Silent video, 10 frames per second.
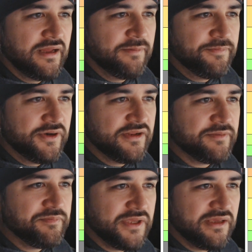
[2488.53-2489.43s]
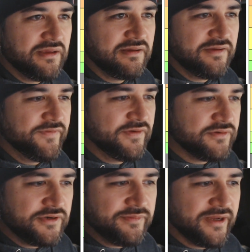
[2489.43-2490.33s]
I'll put in a B. I feel
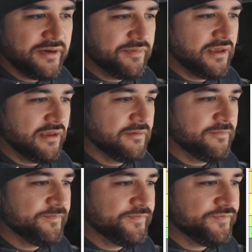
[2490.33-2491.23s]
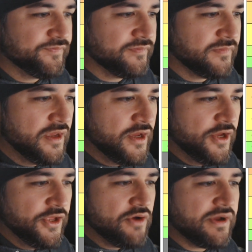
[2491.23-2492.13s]
good about a B.
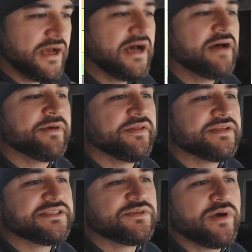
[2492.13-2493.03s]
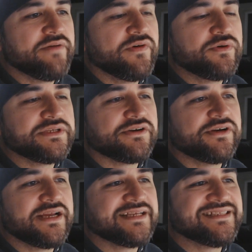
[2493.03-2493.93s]
Yokohama. This is one I've always
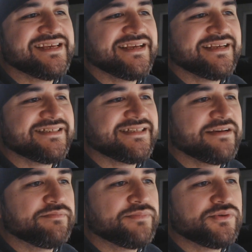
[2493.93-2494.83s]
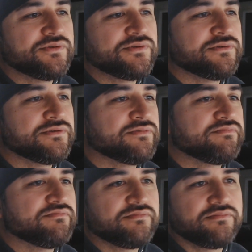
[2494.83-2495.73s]
heard as the Istanbul
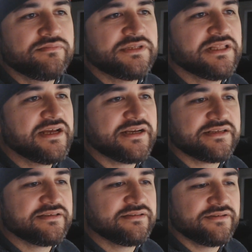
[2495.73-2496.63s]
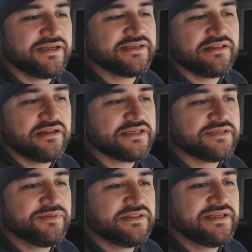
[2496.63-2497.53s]
Deluxe, or not Deluxe,
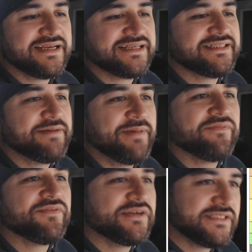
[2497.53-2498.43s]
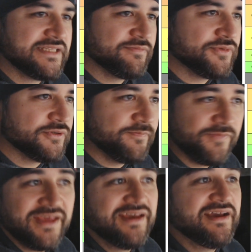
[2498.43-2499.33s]
but the next step after Istanbul.
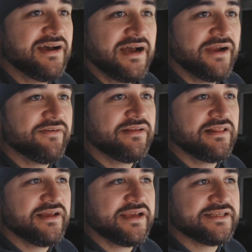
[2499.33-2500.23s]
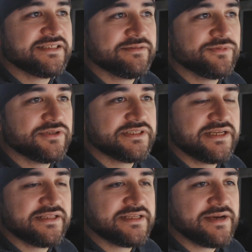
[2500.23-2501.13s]
I really like Istanbul. It's
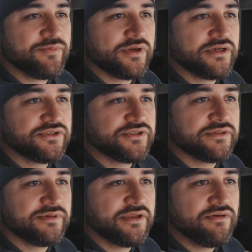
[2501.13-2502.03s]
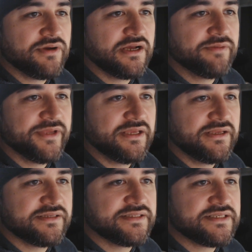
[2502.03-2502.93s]
not in the top 100, but Yokohama
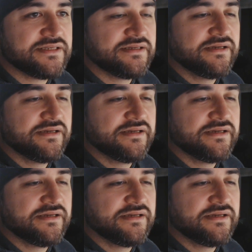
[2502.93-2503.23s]
is.